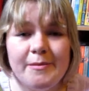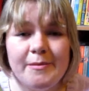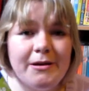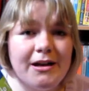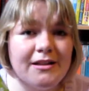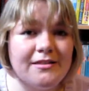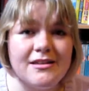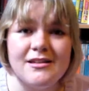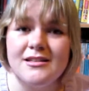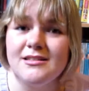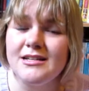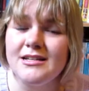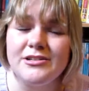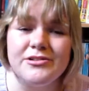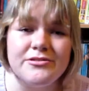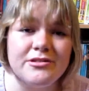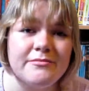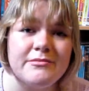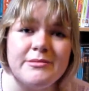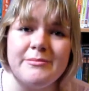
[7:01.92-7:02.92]
They bought these and
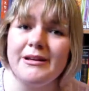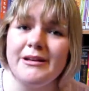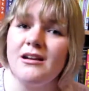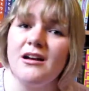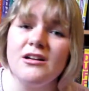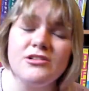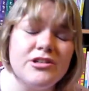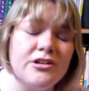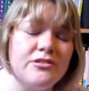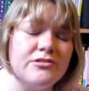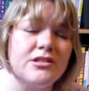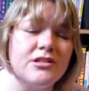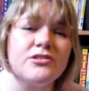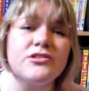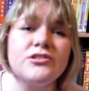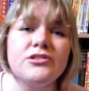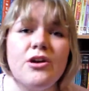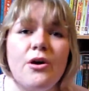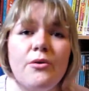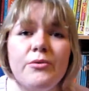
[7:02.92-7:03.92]
used them to make nachos.
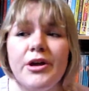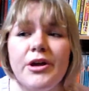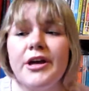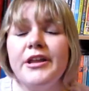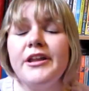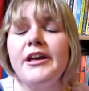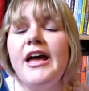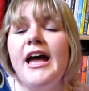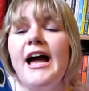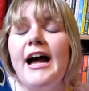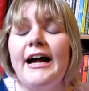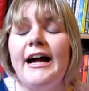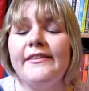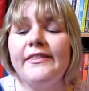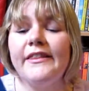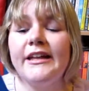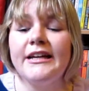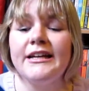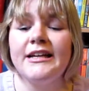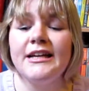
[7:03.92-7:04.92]
So good.
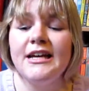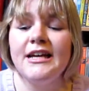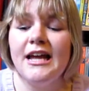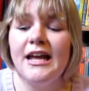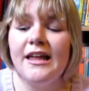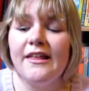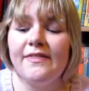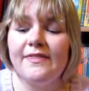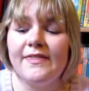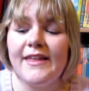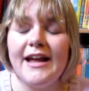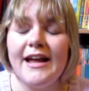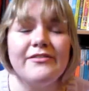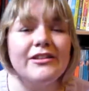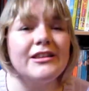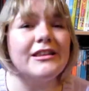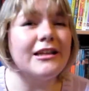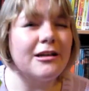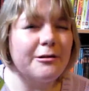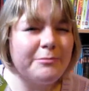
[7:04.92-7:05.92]
And, like, they have
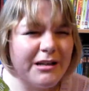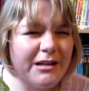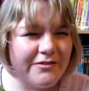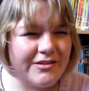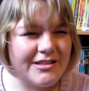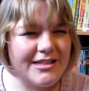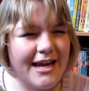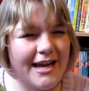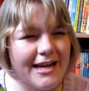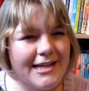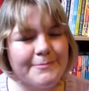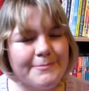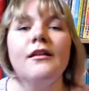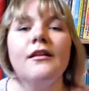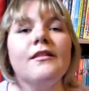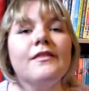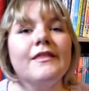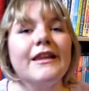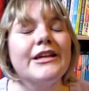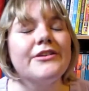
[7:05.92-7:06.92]
a little bit of a taste,
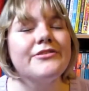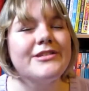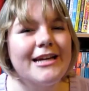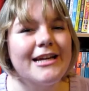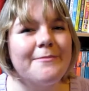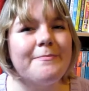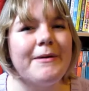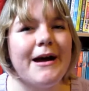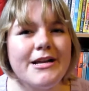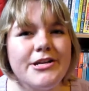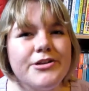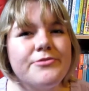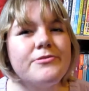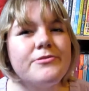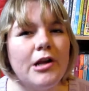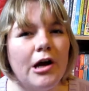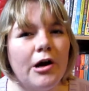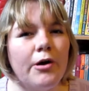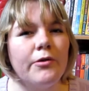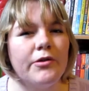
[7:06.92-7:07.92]
but like, you take a bite and you
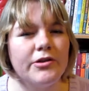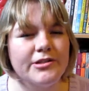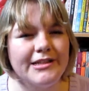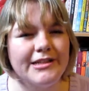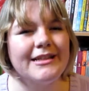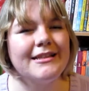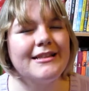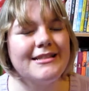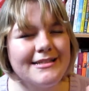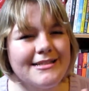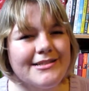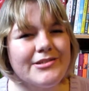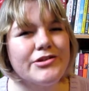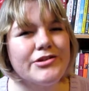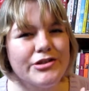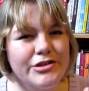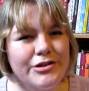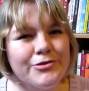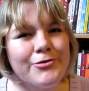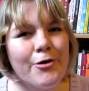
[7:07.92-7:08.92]
know there's like, this isn't
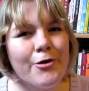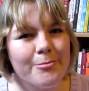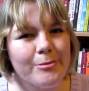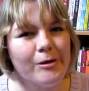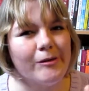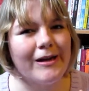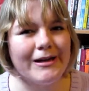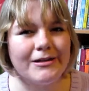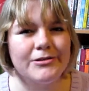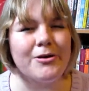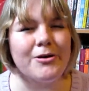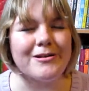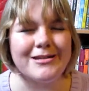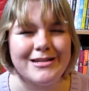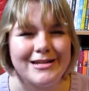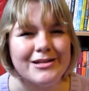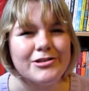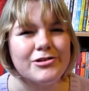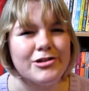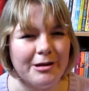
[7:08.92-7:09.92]
just a normal like
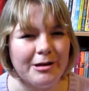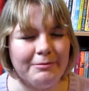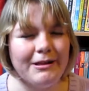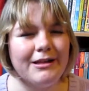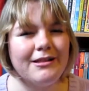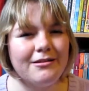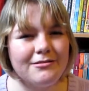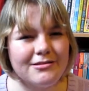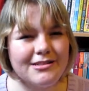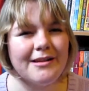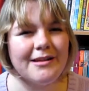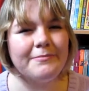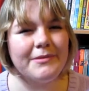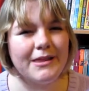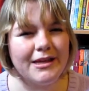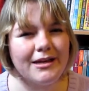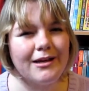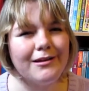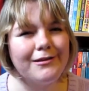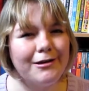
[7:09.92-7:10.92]
tortilla chip. Like, there's
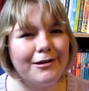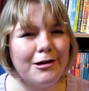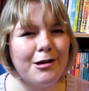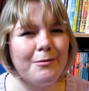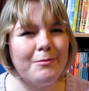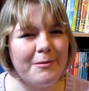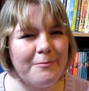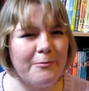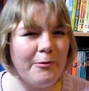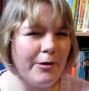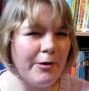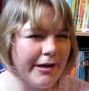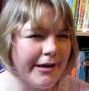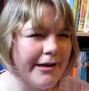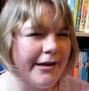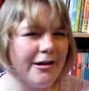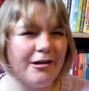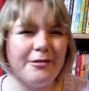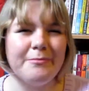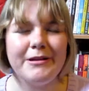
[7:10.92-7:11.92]
something a little bit more
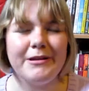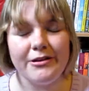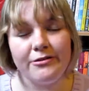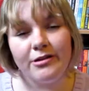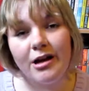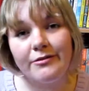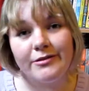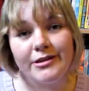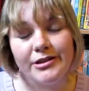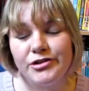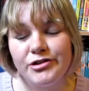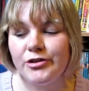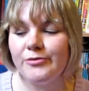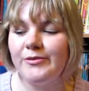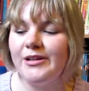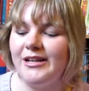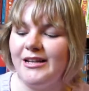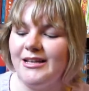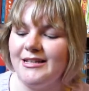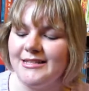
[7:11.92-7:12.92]
here, but you're not really sure
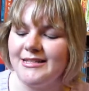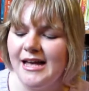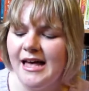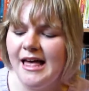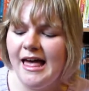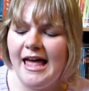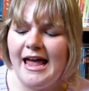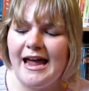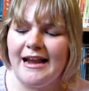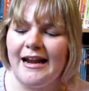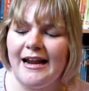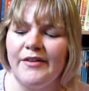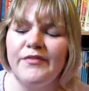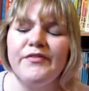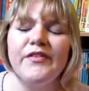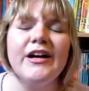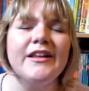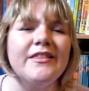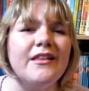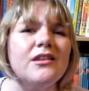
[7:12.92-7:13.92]
what it is. And I
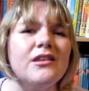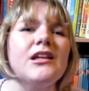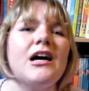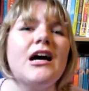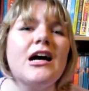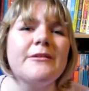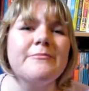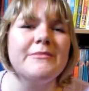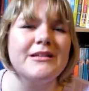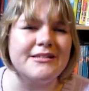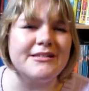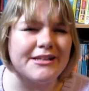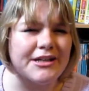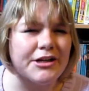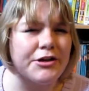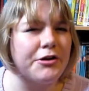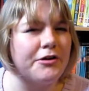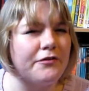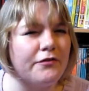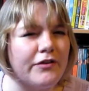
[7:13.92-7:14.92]
find the lime is like
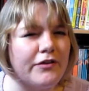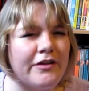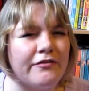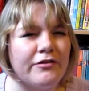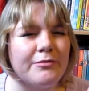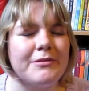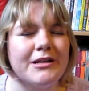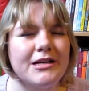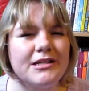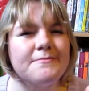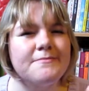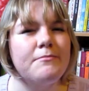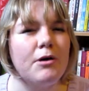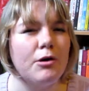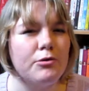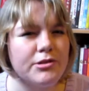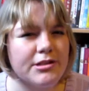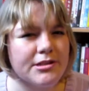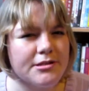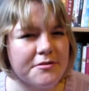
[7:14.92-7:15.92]
a good flavor, because
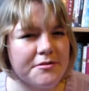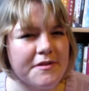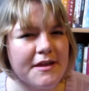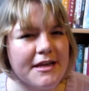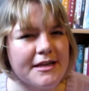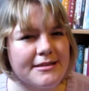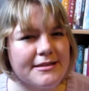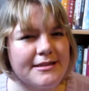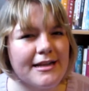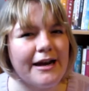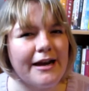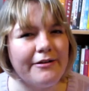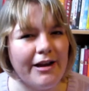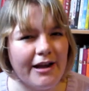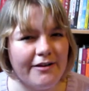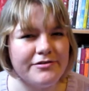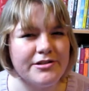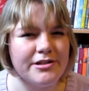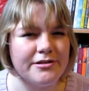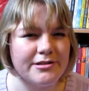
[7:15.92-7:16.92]
most things that I would
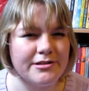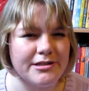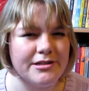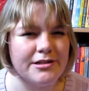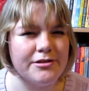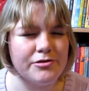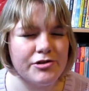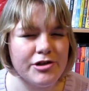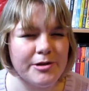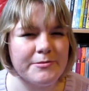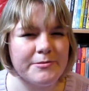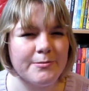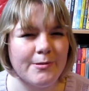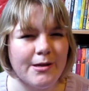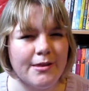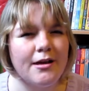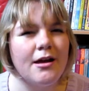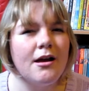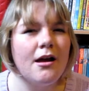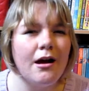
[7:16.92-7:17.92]
have Tostito chips
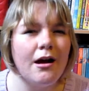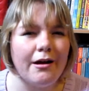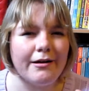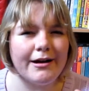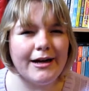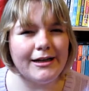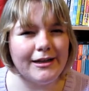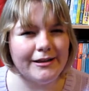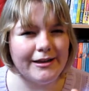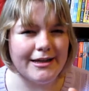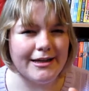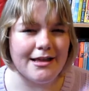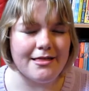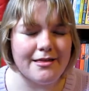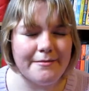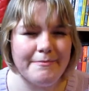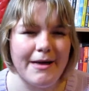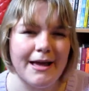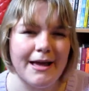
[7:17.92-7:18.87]
with are kind of like in the